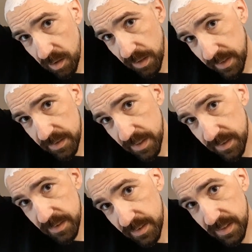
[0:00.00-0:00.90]
Like I said,
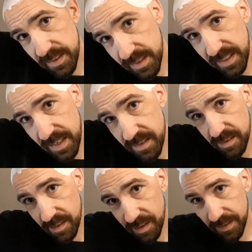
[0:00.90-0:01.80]
the scent
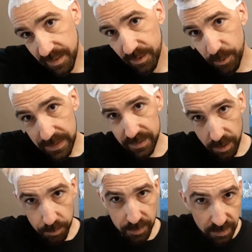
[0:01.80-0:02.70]
on the three
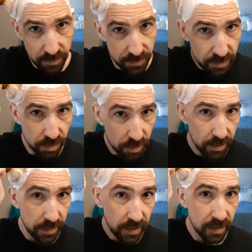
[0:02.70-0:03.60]
soaps
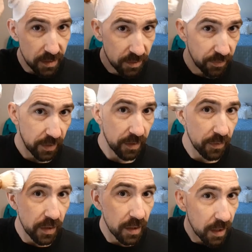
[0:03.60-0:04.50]
individually is very,
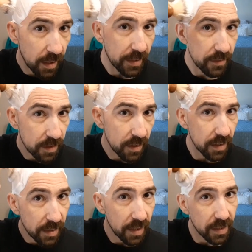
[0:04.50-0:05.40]
very light,
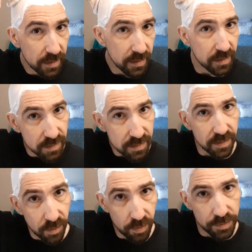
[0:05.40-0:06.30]
and that
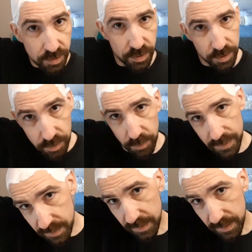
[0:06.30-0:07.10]
holds true once